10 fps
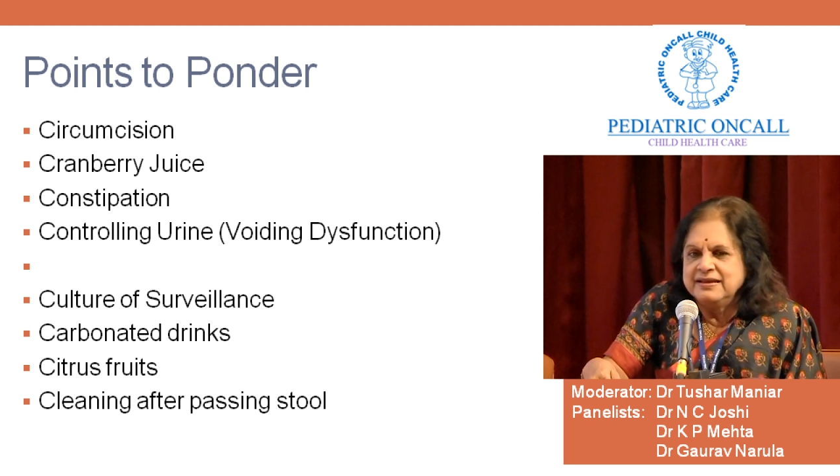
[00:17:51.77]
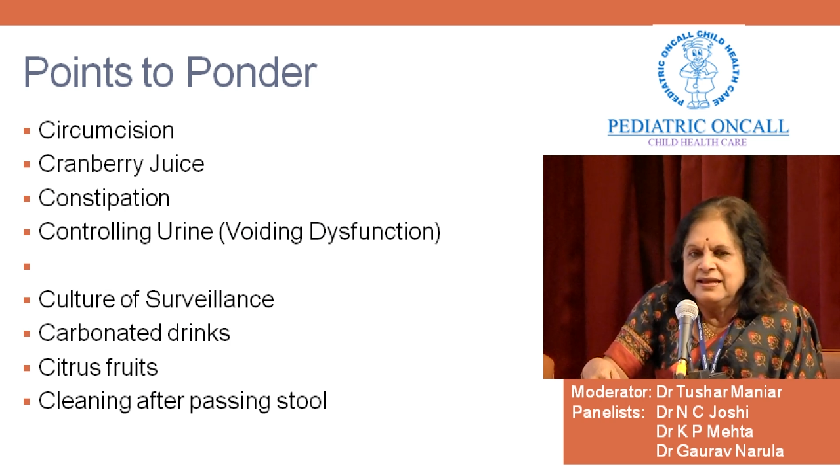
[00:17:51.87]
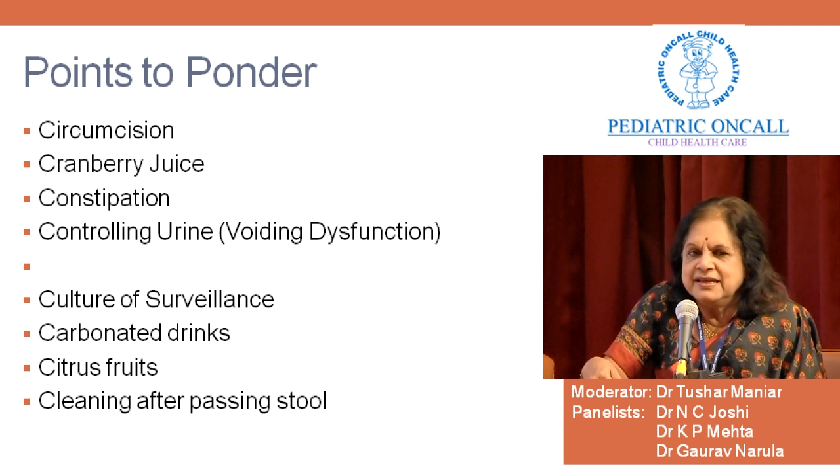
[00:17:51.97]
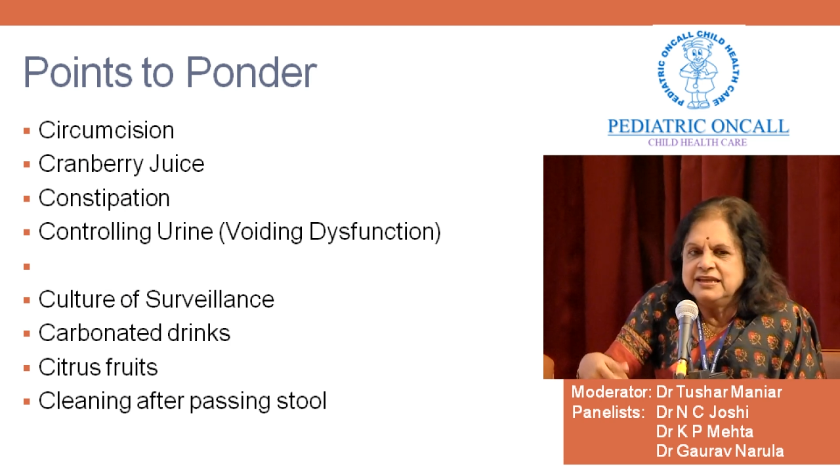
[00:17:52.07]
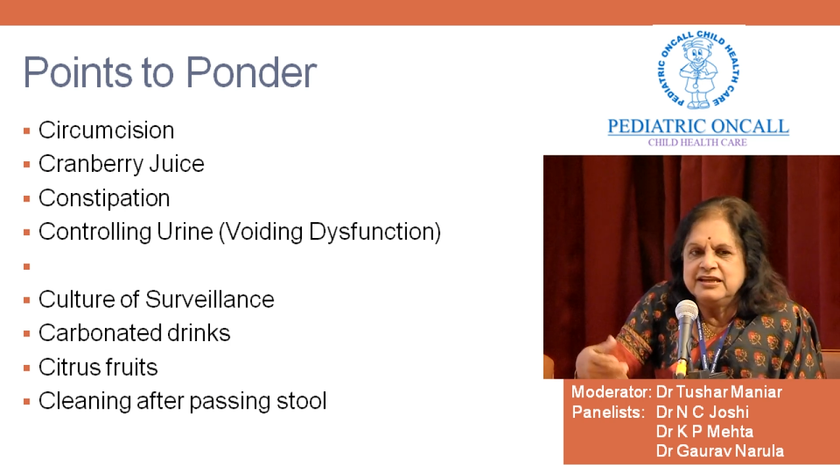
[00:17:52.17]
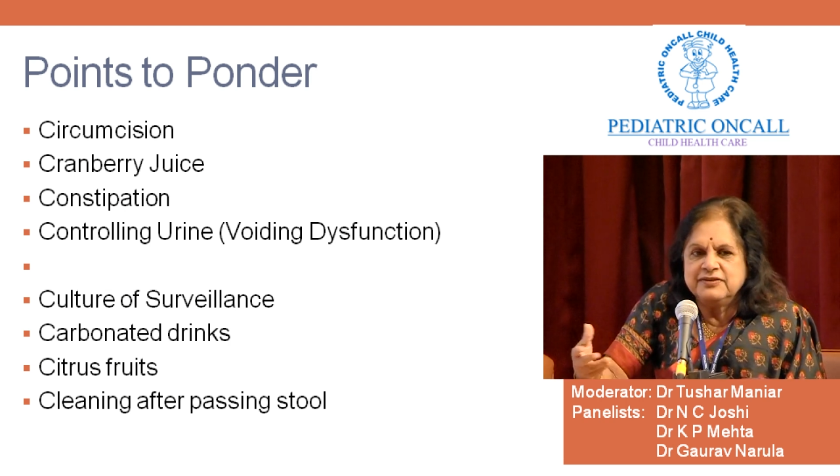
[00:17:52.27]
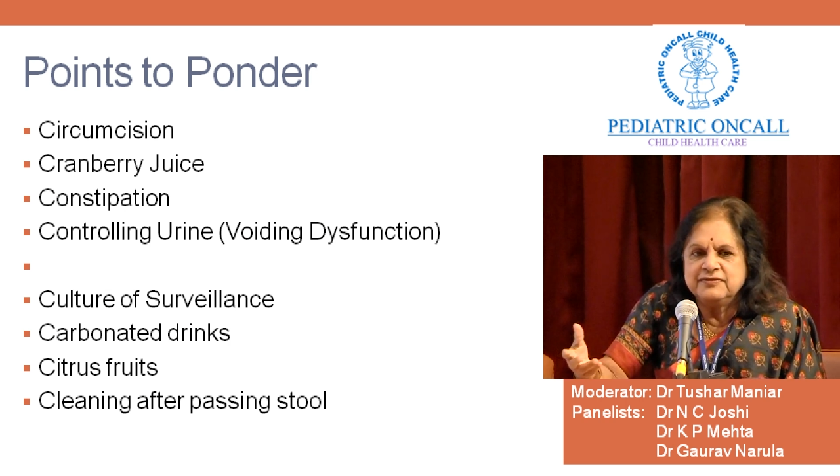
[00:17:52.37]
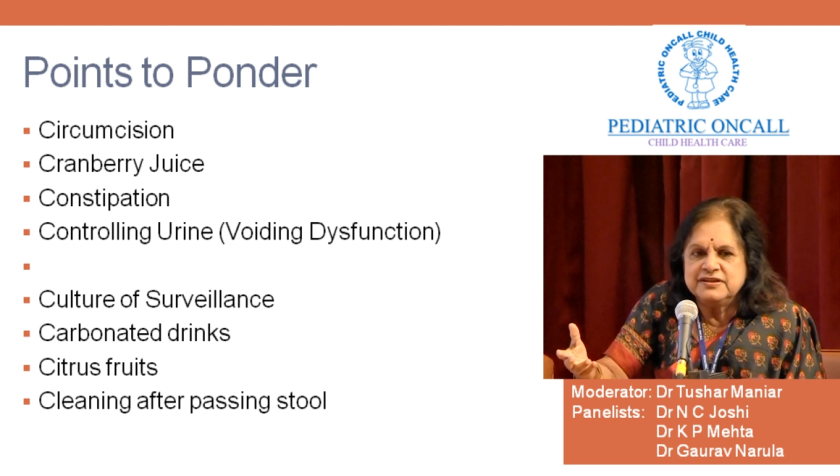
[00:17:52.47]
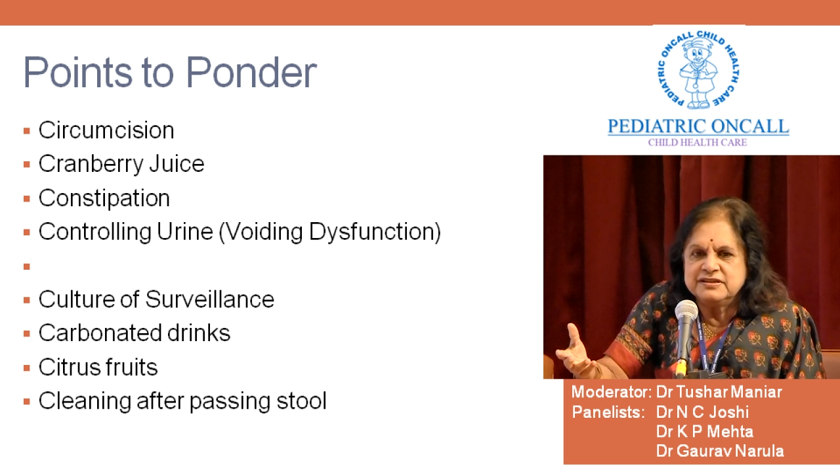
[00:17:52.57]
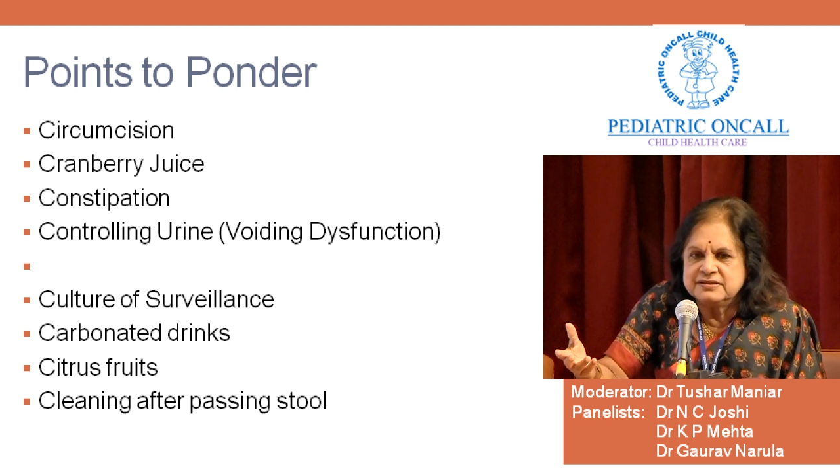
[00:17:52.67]
Any
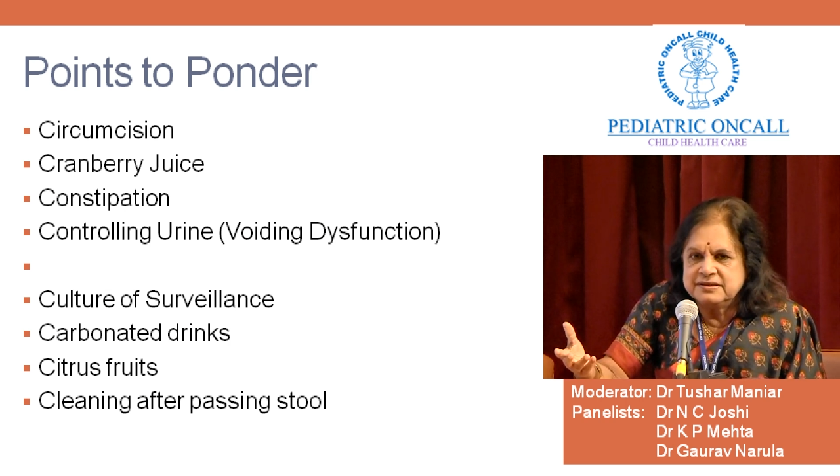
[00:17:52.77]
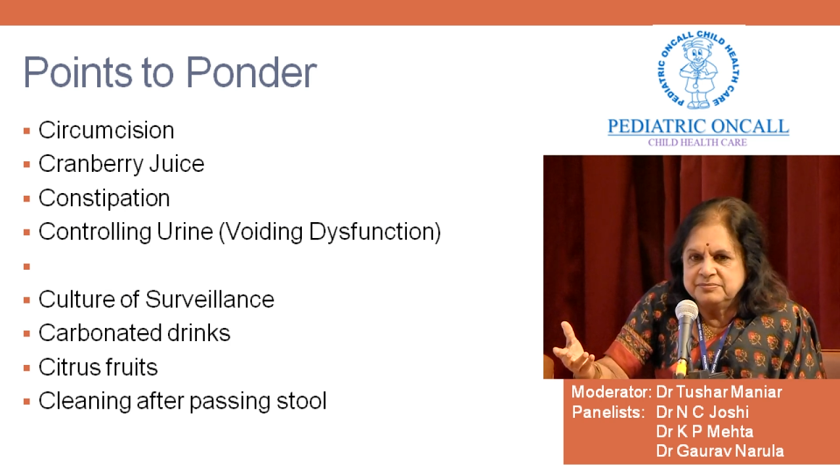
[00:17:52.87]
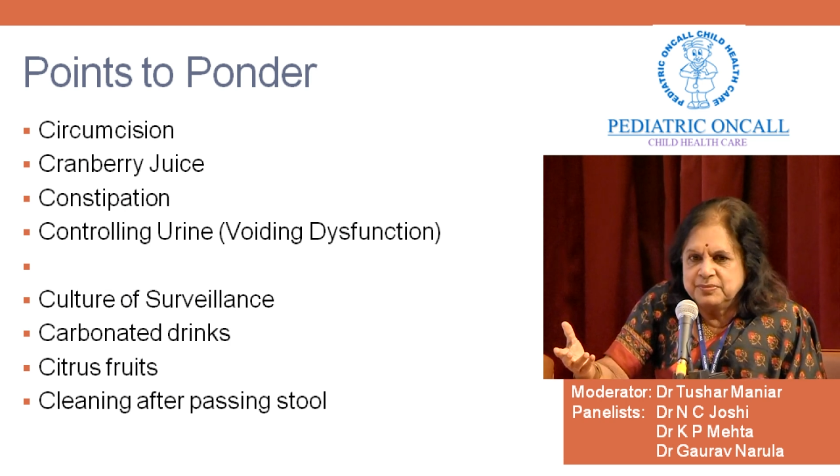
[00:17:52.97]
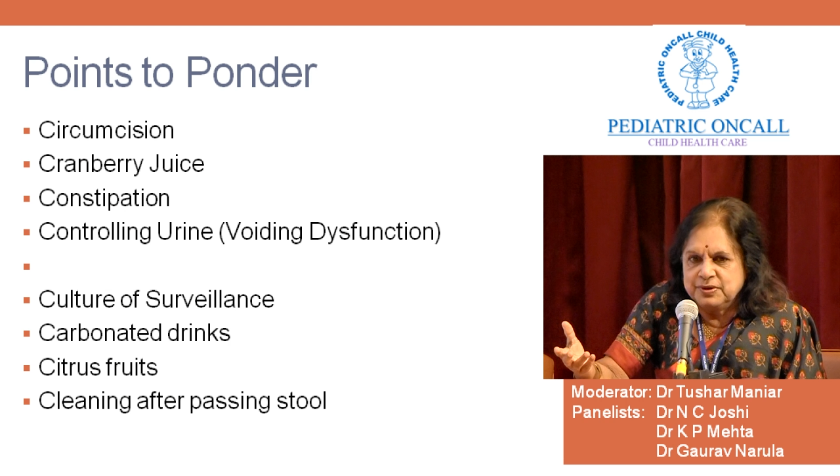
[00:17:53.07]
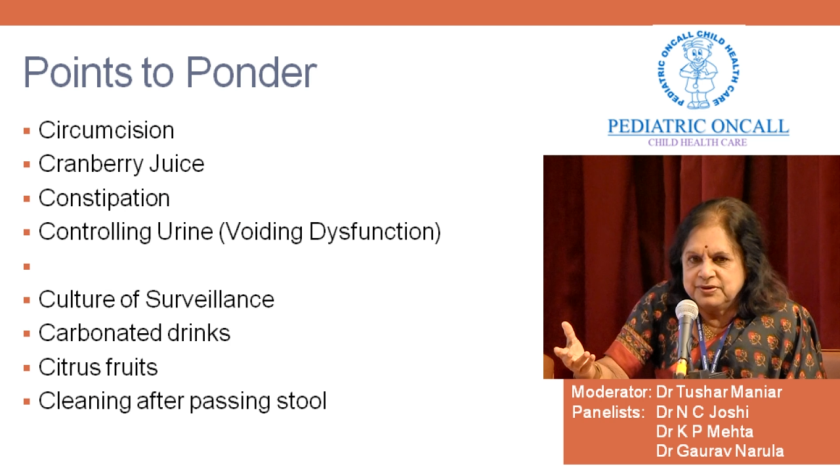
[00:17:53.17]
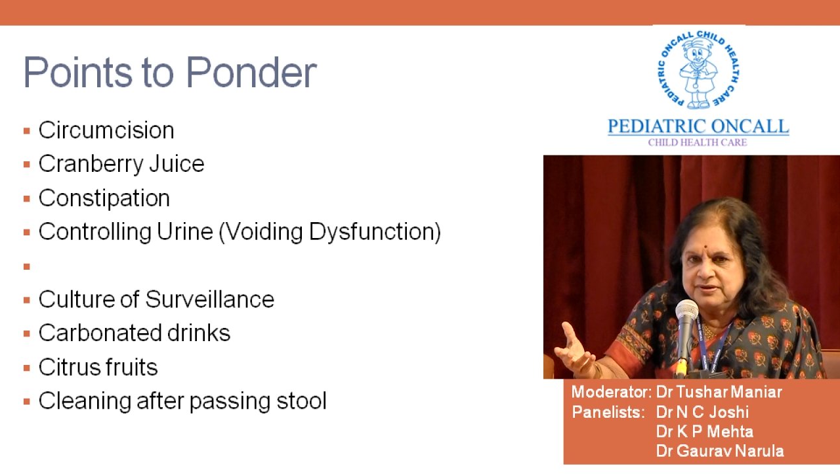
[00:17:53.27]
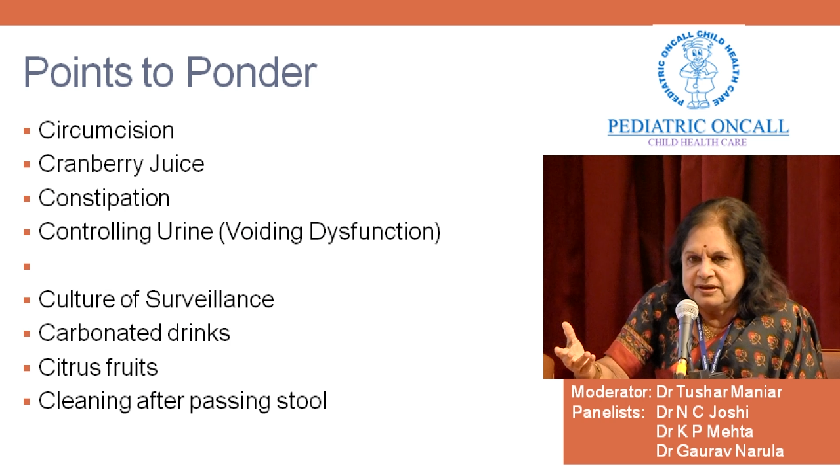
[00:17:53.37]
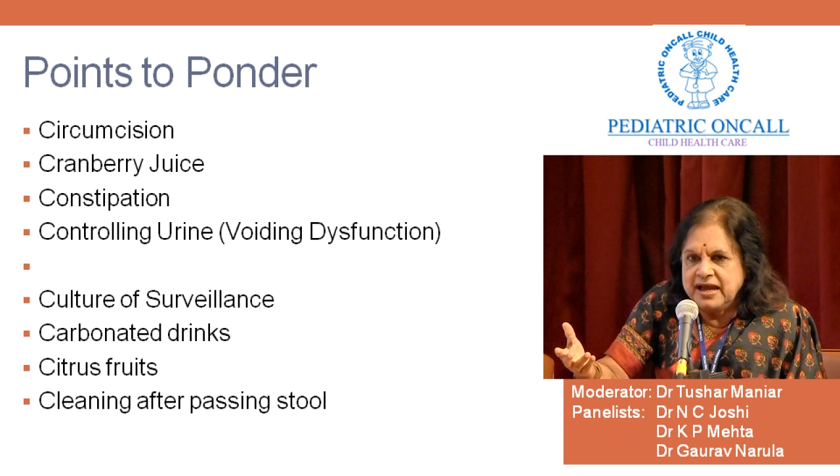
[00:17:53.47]
liquid is important.